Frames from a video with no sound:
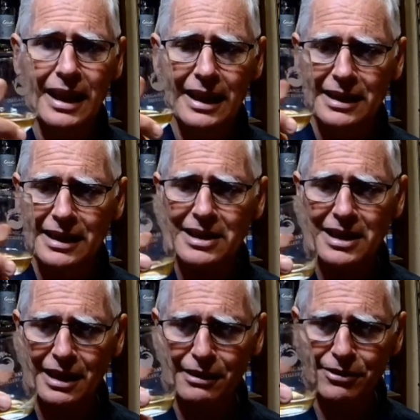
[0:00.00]
And this
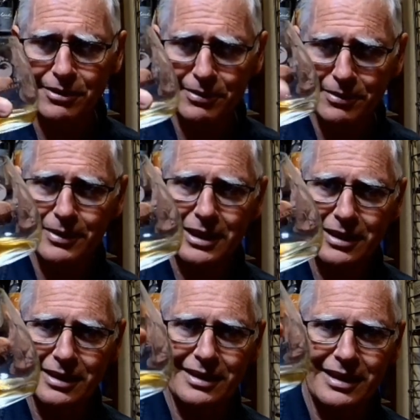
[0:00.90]
stuff, which
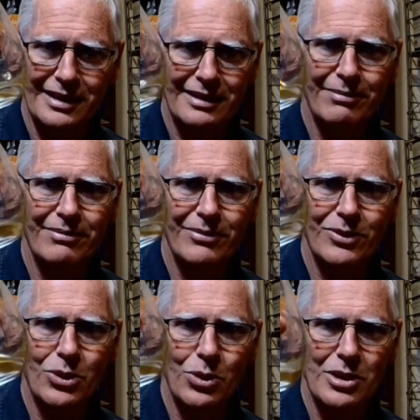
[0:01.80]
is just
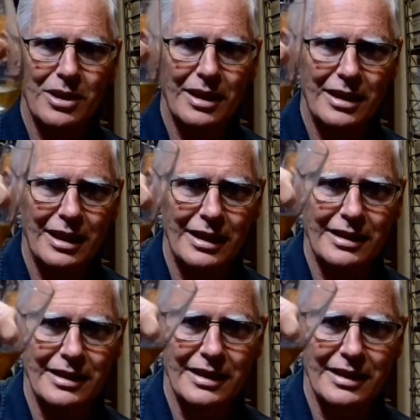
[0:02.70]
gorgeously coloured,